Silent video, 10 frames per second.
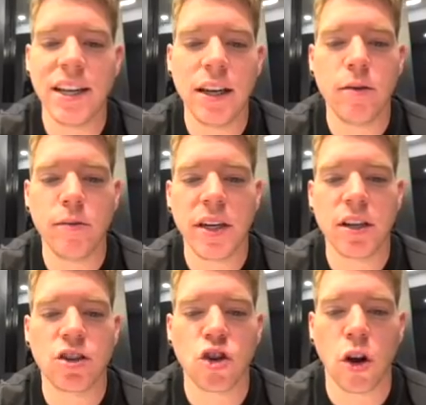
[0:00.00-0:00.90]
the
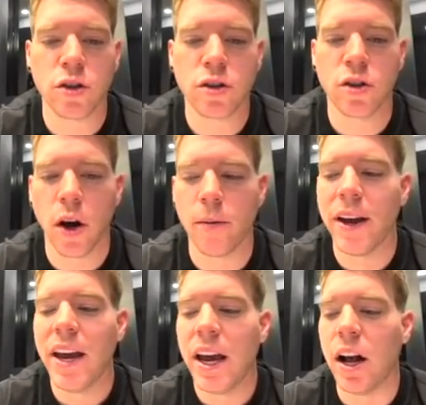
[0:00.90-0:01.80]
immediate short term
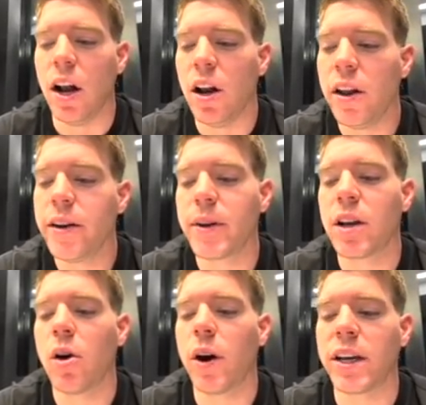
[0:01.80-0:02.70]
a little bit
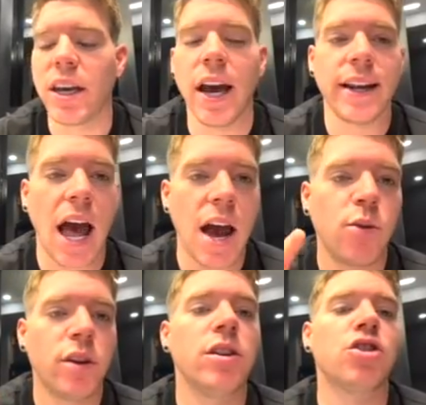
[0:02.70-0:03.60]
lower here, and I
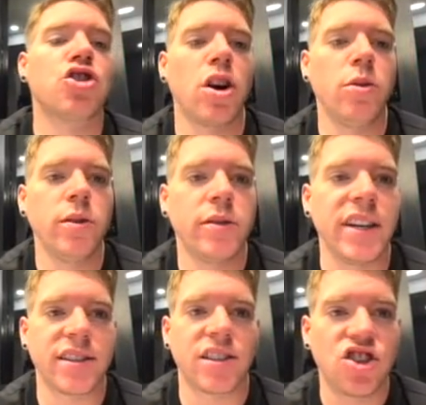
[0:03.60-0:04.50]
will show you
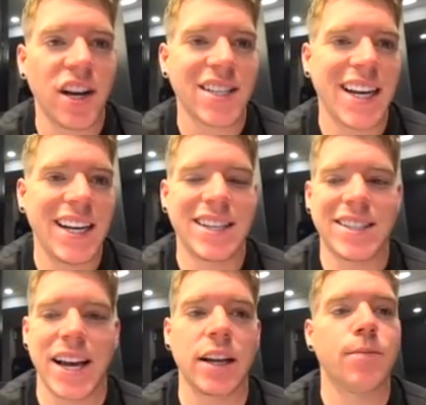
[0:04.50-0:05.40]
this just in a
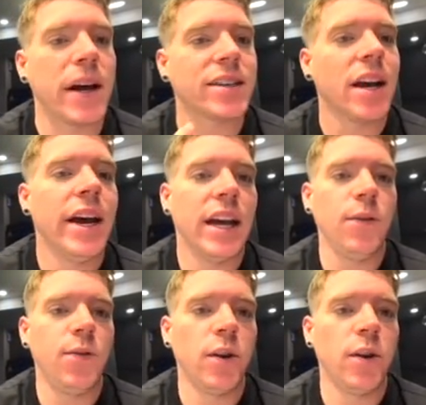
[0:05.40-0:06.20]
second. But if